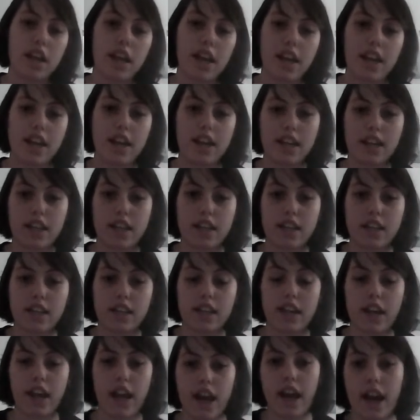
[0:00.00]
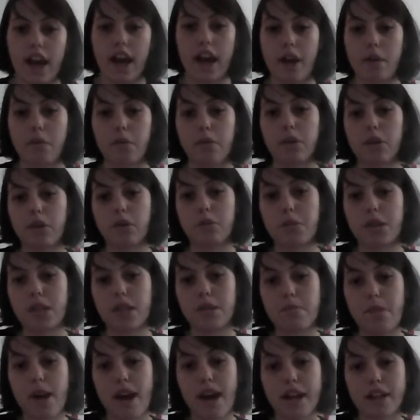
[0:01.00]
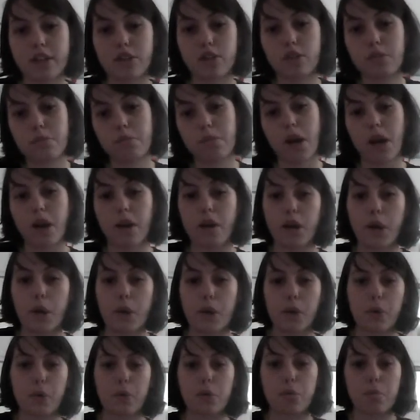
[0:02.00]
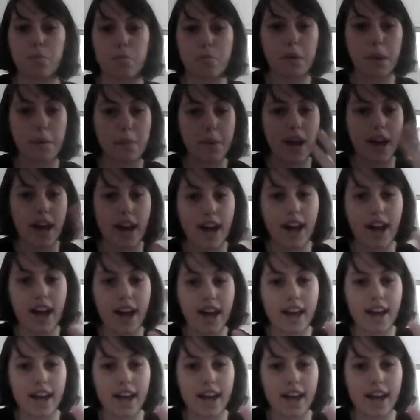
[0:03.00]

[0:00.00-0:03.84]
And I will be back tomorrow. Goodbye.